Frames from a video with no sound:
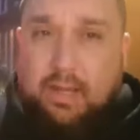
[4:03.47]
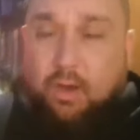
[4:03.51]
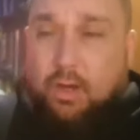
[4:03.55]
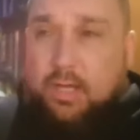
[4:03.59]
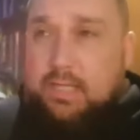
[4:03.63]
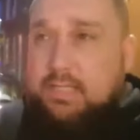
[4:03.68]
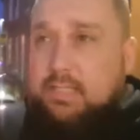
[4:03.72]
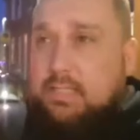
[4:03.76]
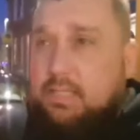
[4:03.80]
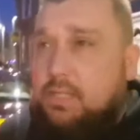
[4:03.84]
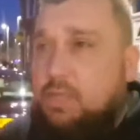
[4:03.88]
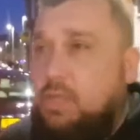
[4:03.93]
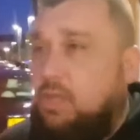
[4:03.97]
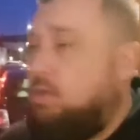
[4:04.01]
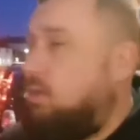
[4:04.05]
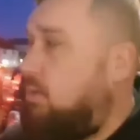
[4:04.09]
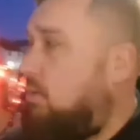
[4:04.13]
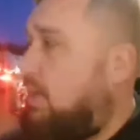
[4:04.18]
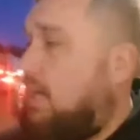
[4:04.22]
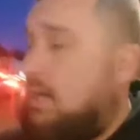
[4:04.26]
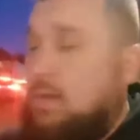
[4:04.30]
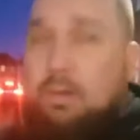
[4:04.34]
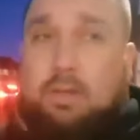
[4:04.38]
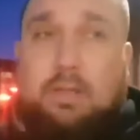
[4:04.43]
nice
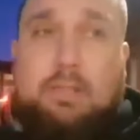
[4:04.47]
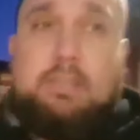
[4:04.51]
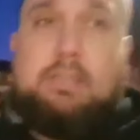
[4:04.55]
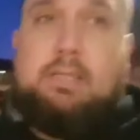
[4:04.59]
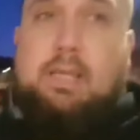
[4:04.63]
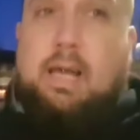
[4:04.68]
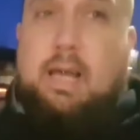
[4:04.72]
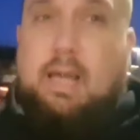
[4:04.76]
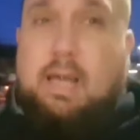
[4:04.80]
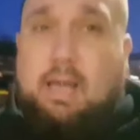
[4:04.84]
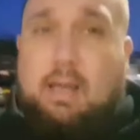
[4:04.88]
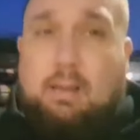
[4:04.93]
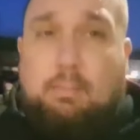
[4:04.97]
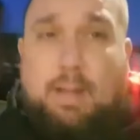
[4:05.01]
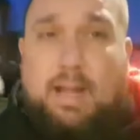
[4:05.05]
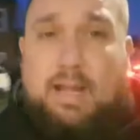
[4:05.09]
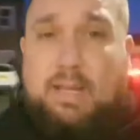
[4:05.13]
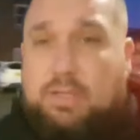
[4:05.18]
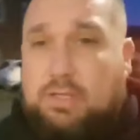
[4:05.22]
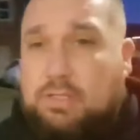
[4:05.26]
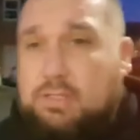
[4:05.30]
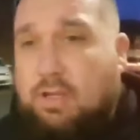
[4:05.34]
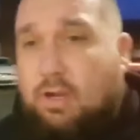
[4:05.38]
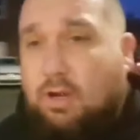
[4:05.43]
new owners,
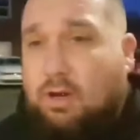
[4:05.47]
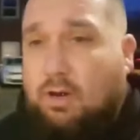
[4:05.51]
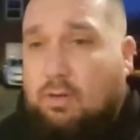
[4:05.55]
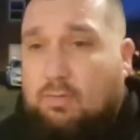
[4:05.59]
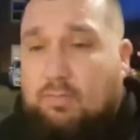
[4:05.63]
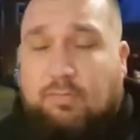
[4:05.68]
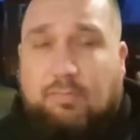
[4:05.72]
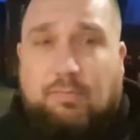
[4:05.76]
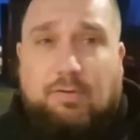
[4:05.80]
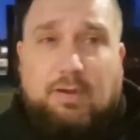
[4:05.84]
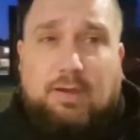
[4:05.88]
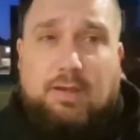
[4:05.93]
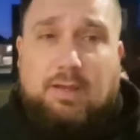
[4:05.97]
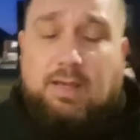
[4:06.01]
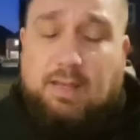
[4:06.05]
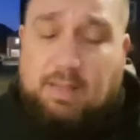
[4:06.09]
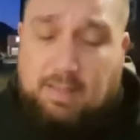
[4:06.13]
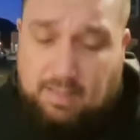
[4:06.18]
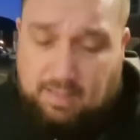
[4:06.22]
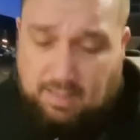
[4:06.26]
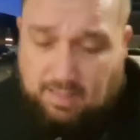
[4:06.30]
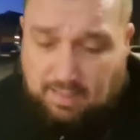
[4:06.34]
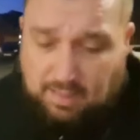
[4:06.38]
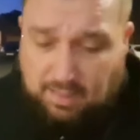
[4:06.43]
managers of
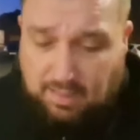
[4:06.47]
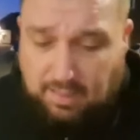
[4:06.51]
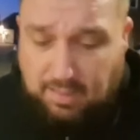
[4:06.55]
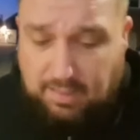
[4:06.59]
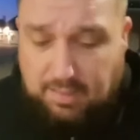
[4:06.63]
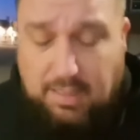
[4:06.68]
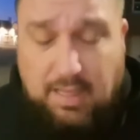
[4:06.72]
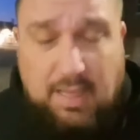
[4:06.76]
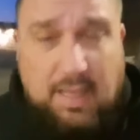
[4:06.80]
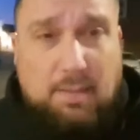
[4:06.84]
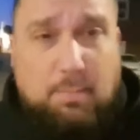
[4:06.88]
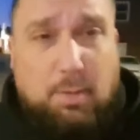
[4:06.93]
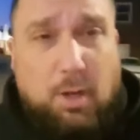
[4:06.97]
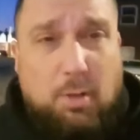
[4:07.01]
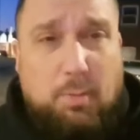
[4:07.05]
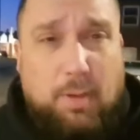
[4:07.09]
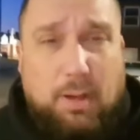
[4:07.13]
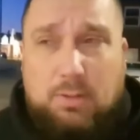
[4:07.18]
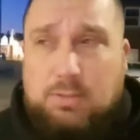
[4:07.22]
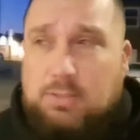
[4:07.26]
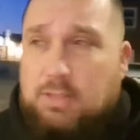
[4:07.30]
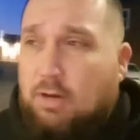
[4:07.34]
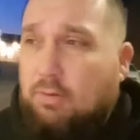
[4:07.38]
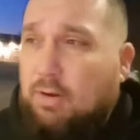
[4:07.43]
the
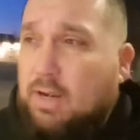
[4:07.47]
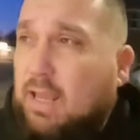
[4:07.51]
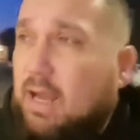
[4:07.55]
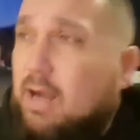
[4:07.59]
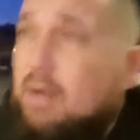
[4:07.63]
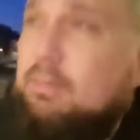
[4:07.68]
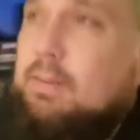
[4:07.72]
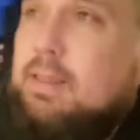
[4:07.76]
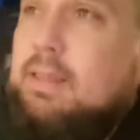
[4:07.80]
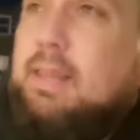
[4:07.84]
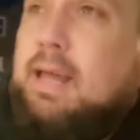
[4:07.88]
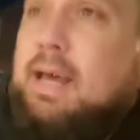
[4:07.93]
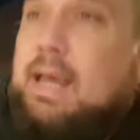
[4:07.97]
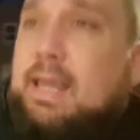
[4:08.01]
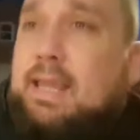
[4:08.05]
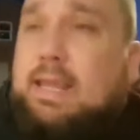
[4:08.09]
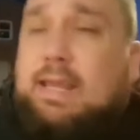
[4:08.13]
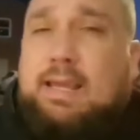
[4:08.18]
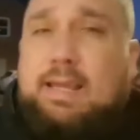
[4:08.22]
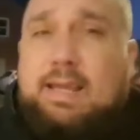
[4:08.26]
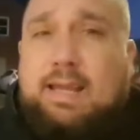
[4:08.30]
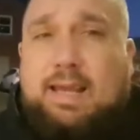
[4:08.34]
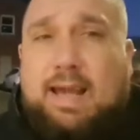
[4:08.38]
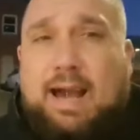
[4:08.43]
Bluebell, so I really hope that they
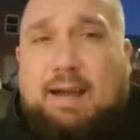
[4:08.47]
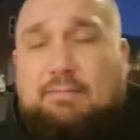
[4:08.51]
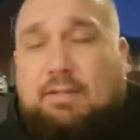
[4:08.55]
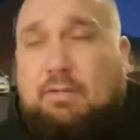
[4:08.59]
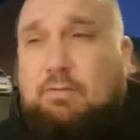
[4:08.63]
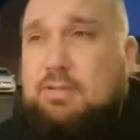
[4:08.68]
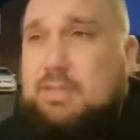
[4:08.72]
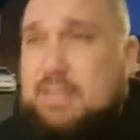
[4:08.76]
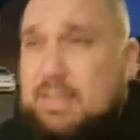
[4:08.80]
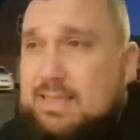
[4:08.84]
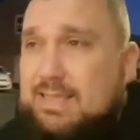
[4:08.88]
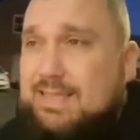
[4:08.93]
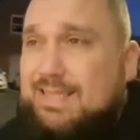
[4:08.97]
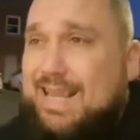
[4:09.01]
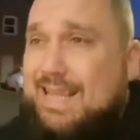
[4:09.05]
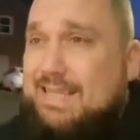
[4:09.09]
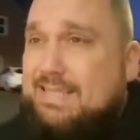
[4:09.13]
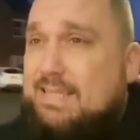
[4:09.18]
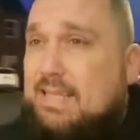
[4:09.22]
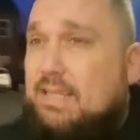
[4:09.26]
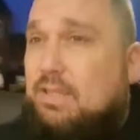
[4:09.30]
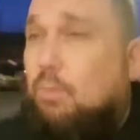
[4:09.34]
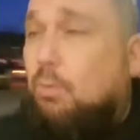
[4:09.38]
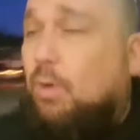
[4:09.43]
have every
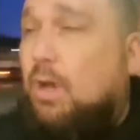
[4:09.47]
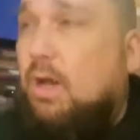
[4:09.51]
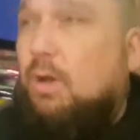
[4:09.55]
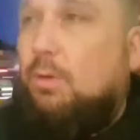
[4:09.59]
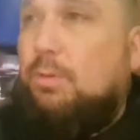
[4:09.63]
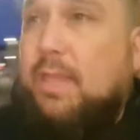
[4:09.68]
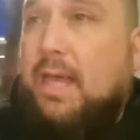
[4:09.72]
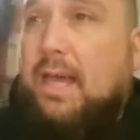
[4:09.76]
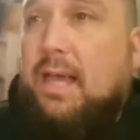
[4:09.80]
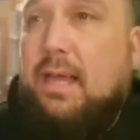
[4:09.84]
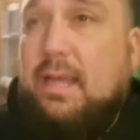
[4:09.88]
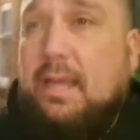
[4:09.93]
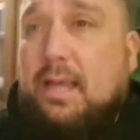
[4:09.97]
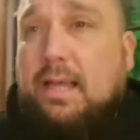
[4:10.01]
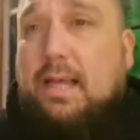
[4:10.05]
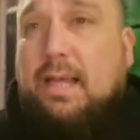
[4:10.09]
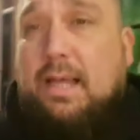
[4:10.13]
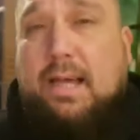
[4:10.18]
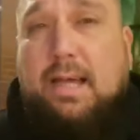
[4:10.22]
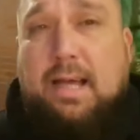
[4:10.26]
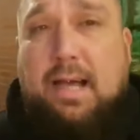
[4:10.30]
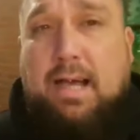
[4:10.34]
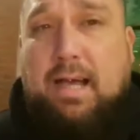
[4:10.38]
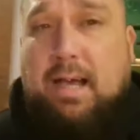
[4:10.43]
success in the world there,
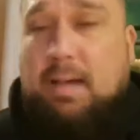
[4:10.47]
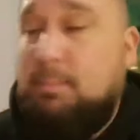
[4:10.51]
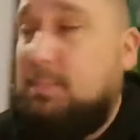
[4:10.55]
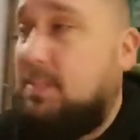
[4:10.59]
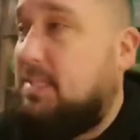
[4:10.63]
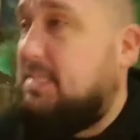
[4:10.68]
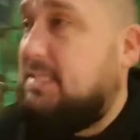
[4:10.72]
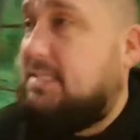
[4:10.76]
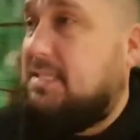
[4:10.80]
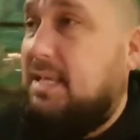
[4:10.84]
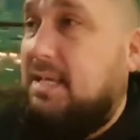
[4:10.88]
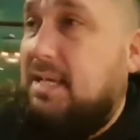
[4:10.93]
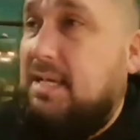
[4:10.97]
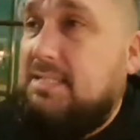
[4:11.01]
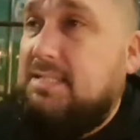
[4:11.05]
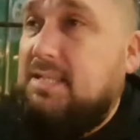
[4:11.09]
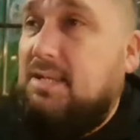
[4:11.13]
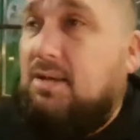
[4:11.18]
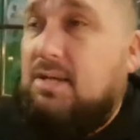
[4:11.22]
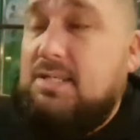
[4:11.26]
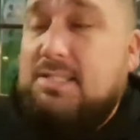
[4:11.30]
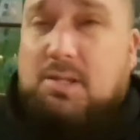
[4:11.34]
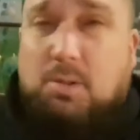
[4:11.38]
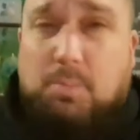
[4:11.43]
because it's a
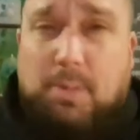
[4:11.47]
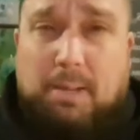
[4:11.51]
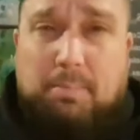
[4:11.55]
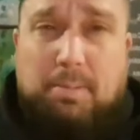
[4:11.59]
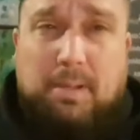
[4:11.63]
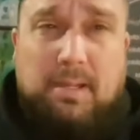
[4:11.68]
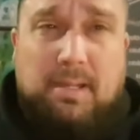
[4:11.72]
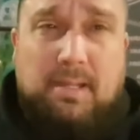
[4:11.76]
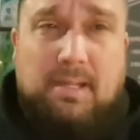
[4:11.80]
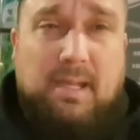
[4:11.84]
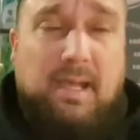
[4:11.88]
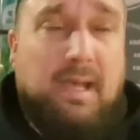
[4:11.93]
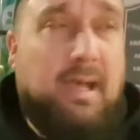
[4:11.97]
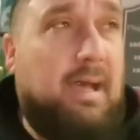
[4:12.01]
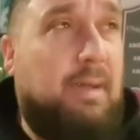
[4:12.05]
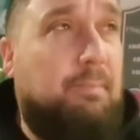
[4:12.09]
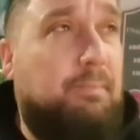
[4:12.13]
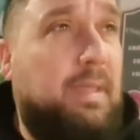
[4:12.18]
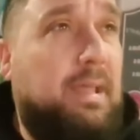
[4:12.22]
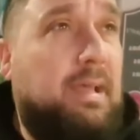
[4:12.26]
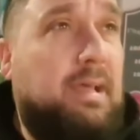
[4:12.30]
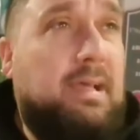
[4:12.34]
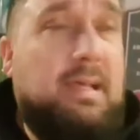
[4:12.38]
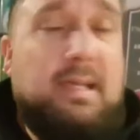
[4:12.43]
nice little pub.
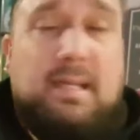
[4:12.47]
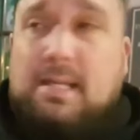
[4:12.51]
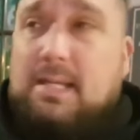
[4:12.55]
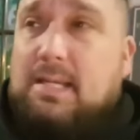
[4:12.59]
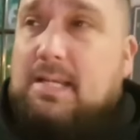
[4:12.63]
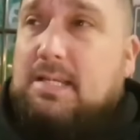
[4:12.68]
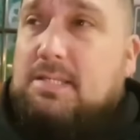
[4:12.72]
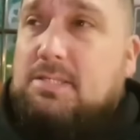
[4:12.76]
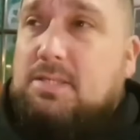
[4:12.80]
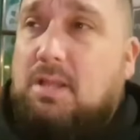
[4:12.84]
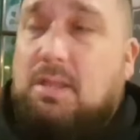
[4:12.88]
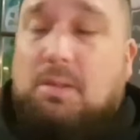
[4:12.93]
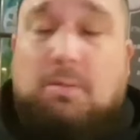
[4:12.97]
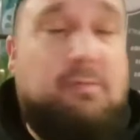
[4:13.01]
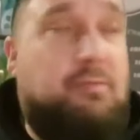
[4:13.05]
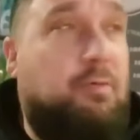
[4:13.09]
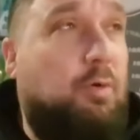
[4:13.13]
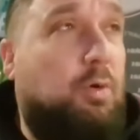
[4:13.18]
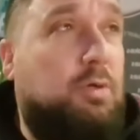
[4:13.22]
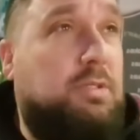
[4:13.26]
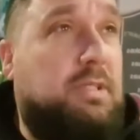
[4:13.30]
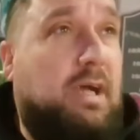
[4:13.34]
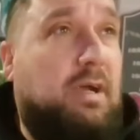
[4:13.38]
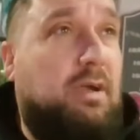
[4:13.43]
Start number
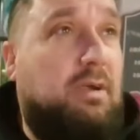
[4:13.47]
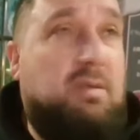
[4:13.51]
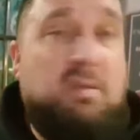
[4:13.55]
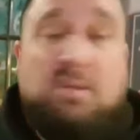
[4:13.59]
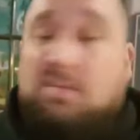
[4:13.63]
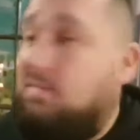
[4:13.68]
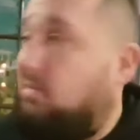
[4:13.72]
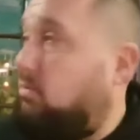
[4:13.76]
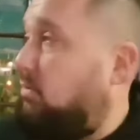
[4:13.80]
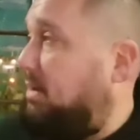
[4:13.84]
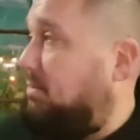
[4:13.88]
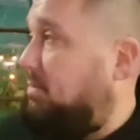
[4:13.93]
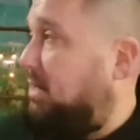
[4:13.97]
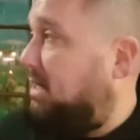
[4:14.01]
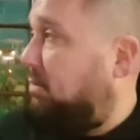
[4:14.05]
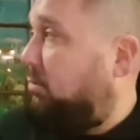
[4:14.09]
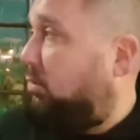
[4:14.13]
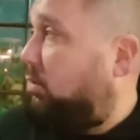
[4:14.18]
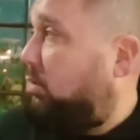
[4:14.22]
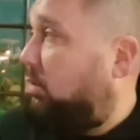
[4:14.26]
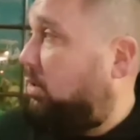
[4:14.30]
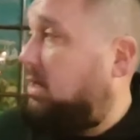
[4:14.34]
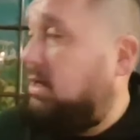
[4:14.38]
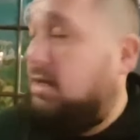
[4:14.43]
four, so 3 minute
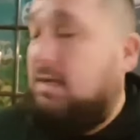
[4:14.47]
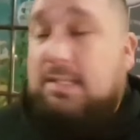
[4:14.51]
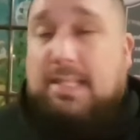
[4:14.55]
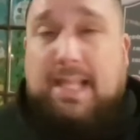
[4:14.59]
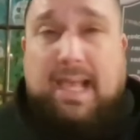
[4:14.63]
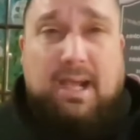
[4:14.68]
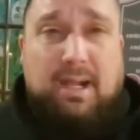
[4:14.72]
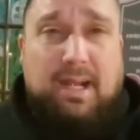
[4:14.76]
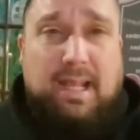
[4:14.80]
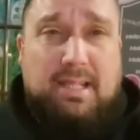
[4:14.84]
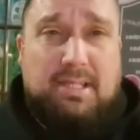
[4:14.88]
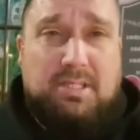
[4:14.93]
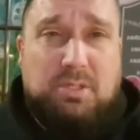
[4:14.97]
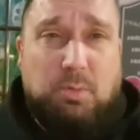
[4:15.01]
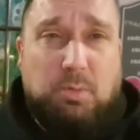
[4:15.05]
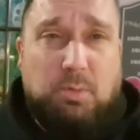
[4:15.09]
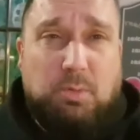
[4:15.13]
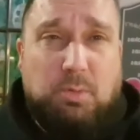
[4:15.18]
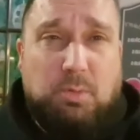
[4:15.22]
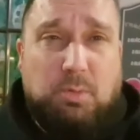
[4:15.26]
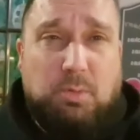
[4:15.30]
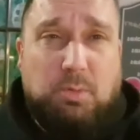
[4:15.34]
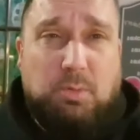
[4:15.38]
walk down in towards the